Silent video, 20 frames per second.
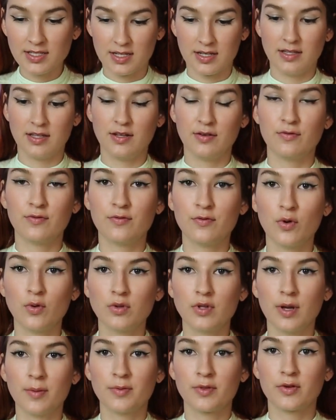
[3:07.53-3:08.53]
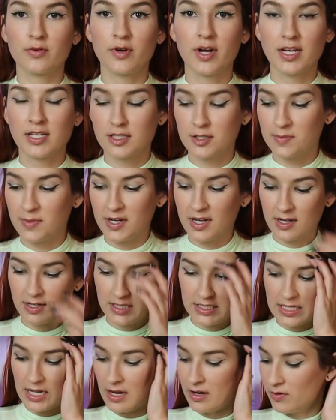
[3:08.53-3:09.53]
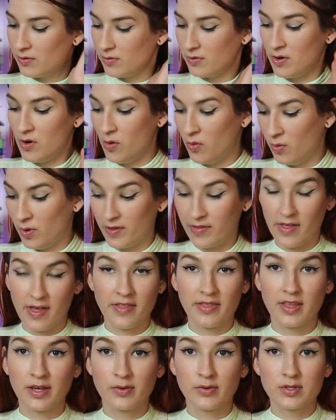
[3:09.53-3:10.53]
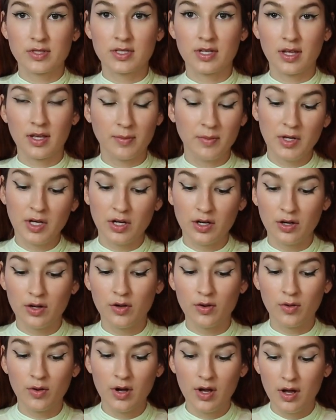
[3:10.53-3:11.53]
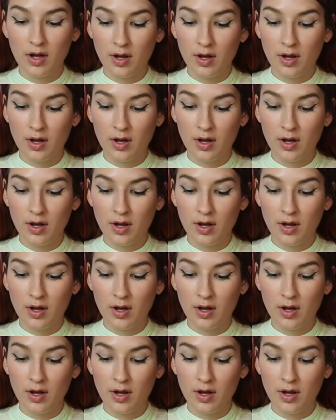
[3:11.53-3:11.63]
and then fold up the rest because I don't know what that thing was telling me to do,